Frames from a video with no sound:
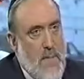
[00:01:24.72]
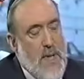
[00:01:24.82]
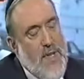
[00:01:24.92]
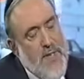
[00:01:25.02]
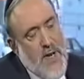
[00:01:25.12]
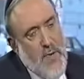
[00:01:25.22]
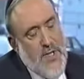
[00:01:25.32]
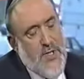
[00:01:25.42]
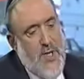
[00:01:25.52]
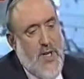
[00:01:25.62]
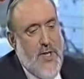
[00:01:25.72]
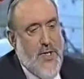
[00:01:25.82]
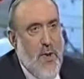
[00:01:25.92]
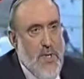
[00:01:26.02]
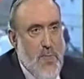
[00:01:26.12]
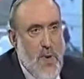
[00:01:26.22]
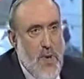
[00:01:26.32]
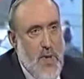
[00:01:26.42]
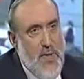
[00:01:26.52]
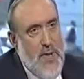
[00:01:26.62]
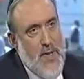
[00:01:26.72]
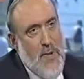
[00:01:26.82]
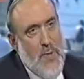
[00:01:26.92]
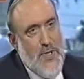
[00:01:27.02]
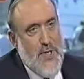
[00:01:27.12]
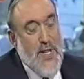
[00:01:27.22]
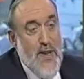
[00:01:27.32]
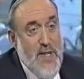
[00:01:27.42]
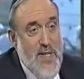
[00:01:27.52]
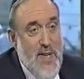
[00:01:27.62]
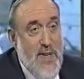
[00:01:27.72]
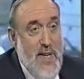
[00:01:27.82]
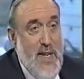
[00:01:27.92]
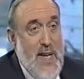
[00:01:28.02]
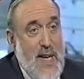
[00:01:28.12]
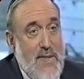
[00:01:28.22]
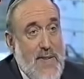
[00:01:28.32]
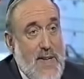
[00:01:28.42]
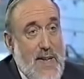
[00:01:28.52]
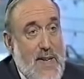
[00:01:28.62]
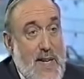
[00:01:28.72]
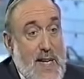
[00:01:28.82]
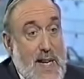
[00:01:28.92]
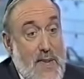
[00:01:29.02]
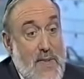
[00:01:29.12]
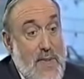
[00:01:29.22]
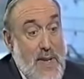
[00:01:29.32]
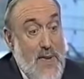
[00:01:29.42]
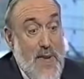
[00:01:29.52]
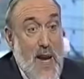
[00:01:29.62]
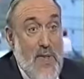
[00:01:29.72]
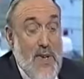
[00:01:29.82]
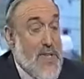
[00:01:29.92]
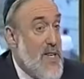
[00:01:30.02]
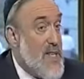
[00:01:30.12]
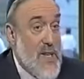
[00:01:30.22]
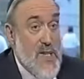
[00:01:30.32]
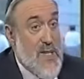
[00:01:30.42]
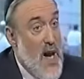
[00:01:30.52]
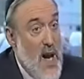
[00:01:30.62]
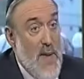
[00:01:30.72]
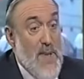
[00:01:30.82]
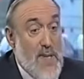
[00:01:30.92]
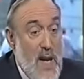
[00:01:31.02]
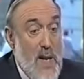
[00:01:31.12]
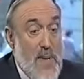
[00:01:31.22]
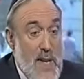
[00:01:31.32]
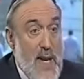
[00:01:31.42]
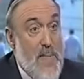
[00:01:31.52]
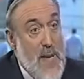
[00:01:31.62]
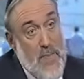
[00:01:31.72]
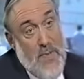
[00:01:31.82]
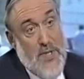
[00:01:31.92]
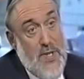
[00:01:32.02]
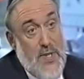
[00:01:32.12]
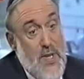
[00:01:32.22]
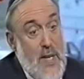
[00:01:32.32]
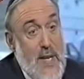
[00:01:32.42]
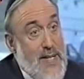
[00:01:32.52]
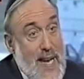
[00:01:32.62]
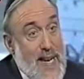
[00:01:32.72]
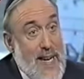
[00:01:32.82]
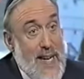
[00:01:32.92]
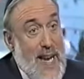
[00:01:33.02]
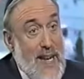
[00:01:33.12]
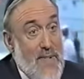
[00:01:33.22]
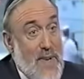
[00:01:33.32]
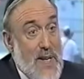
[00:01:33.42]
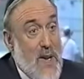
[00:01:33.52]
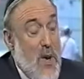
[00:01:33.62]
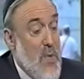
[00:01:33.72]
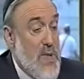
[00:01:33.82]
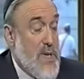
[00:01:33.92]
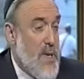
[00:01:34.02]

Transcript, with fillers: But then there was uh, Jonesboro, and then there was Littleton, and uh, and and now there's this. There's time and time again, people just take it and uh, go with it.